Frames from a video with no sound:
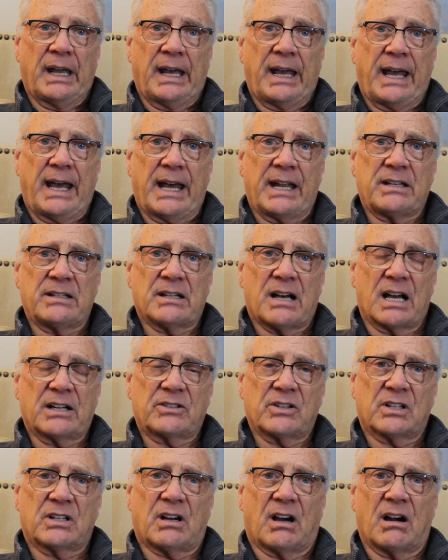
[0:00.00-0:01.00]
And
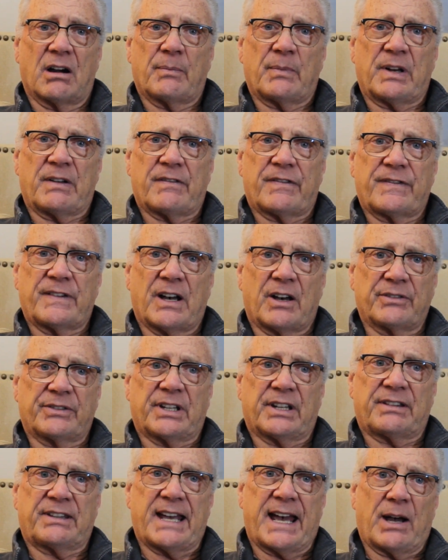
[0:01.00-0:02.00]
Dr. Cartman felt
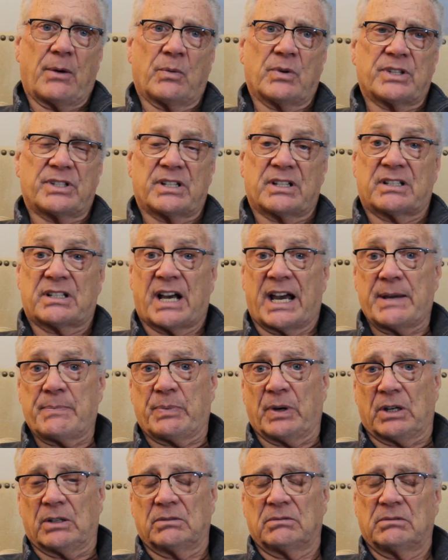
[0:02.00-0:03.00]
that was a
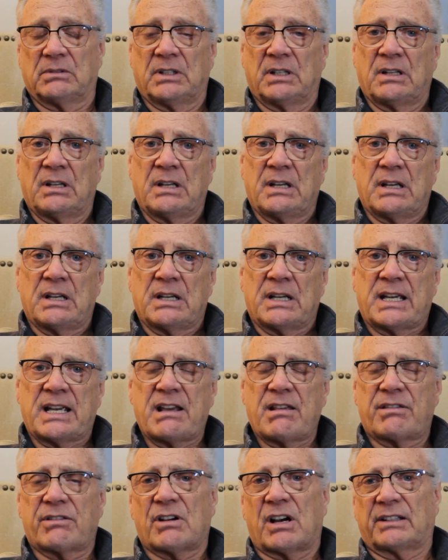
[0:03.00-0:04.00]
typo.
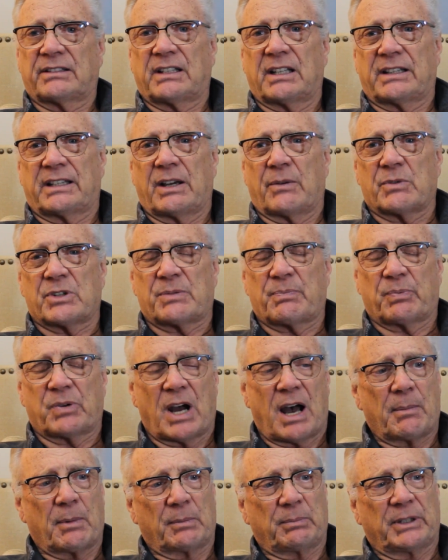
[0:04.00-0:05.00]
He thought that was
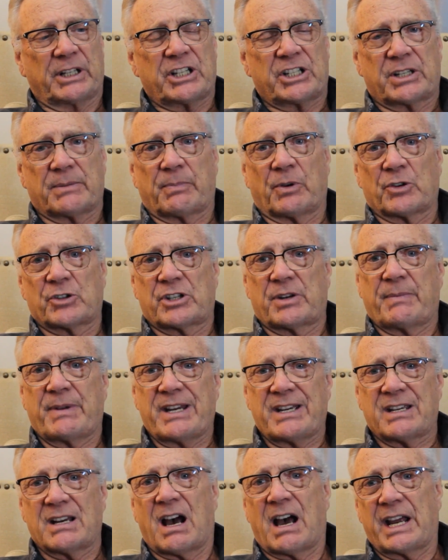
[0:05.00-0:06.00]
probably supposed to be
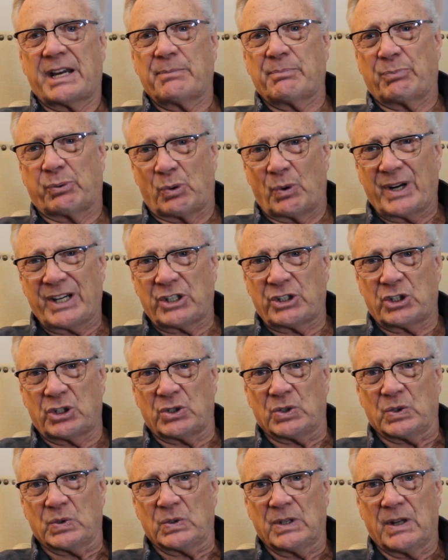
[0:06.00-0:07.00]

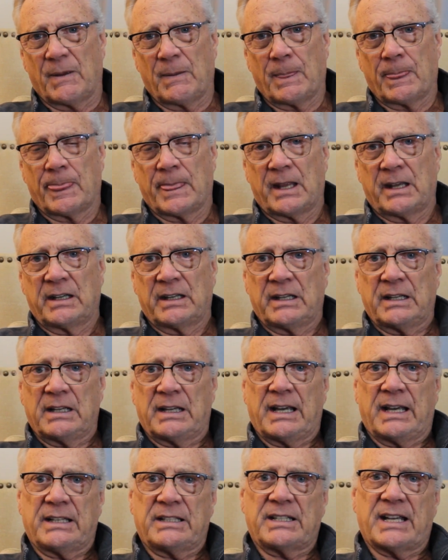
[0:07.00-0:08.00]
9.2.
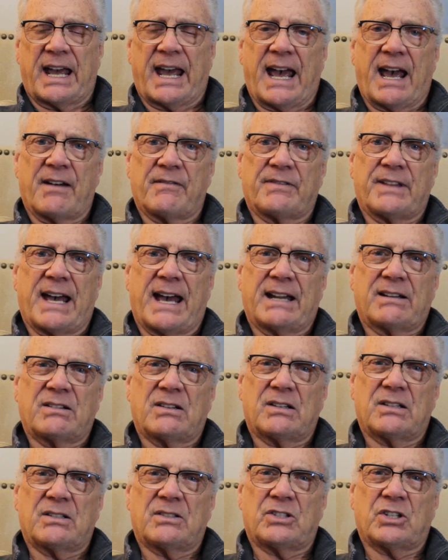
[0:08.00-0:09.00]
To have that
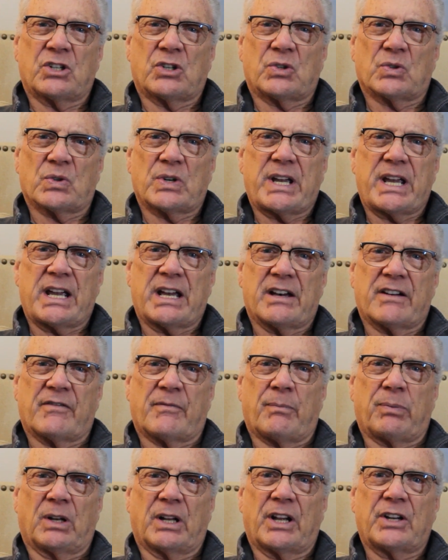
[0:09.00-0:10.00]
degree
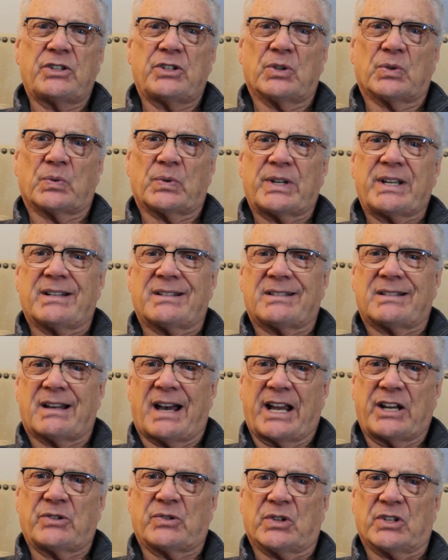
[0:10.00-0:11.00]
of blood urea
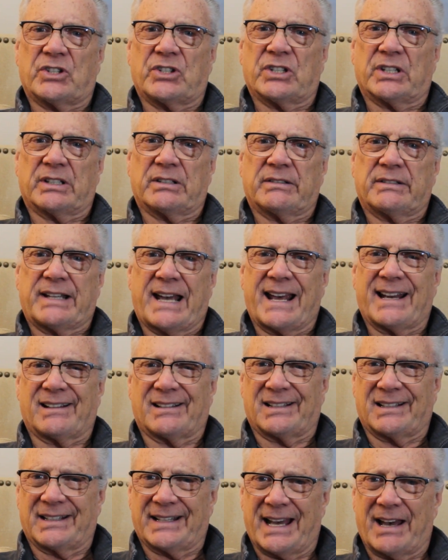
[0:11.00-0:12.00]
nitrogen, that
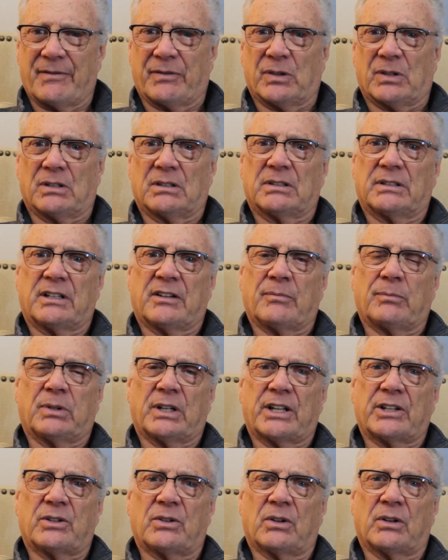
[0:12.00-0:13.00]
level of
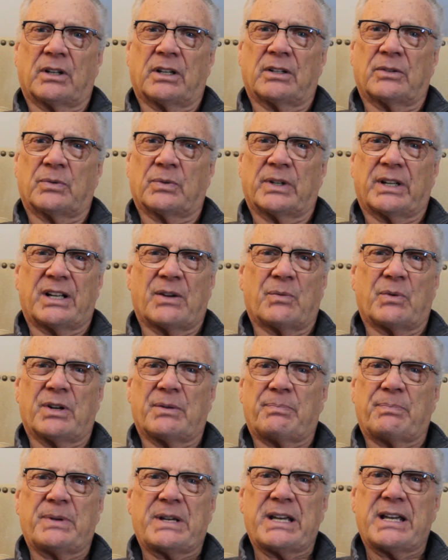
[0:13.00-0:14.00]
blood,
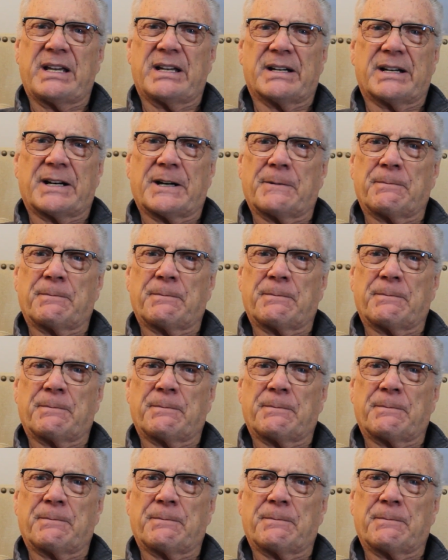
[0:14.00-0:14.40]
would be